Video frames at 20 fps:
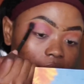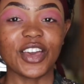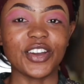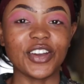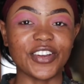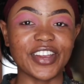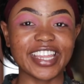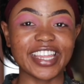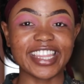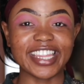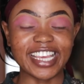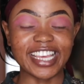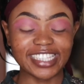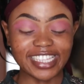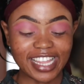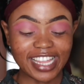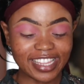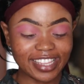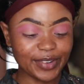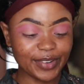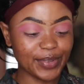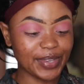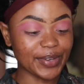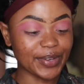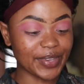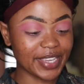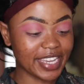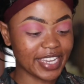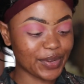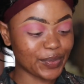Alright, the next color that we're
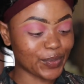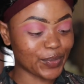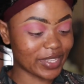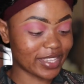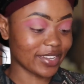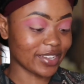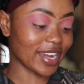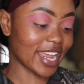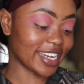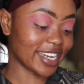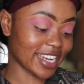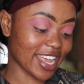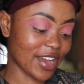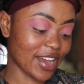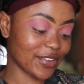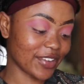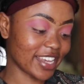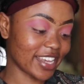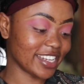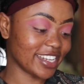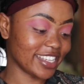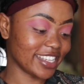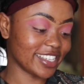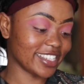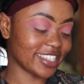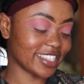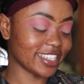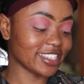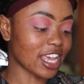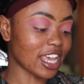going in with right now, it
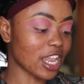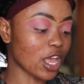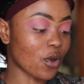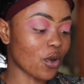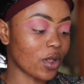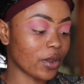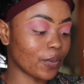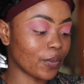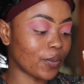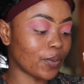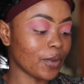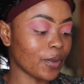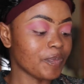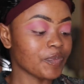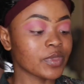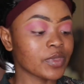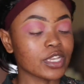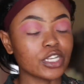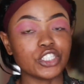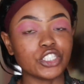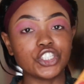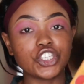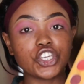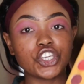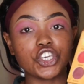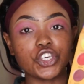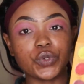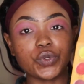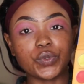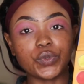is this color called
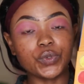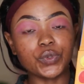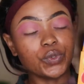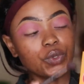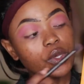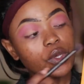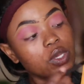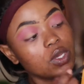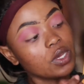New,